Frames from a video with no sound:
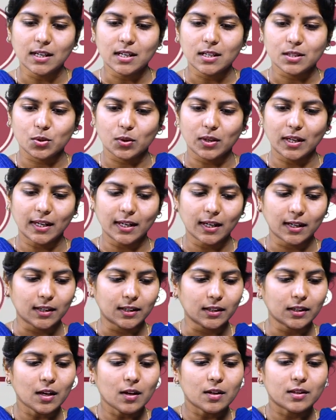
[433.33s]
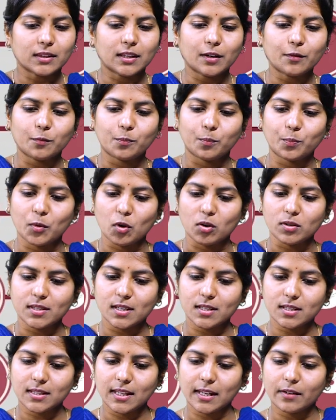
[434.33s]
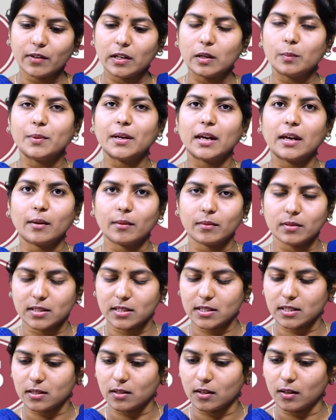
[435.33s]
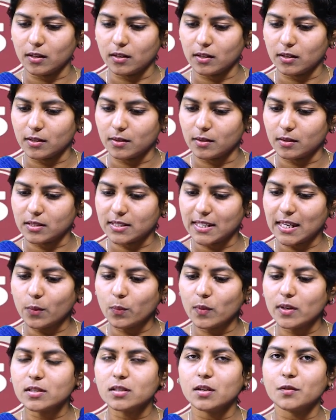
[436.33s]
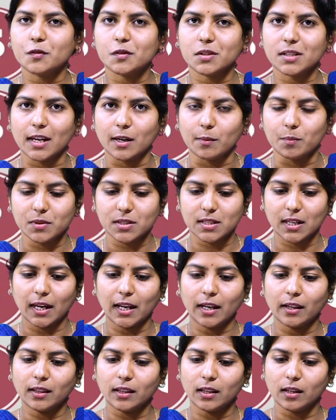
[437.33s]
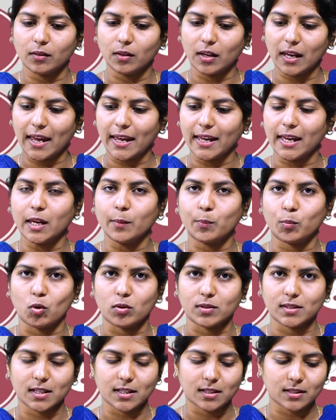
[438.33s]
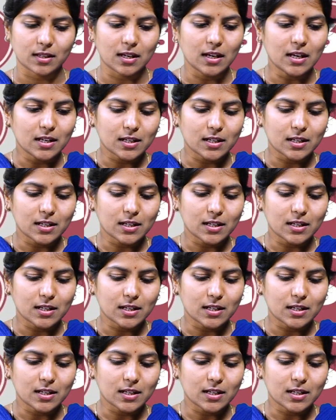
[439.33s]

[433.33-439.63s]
So here the process, there will be a sequence of steps in AI process.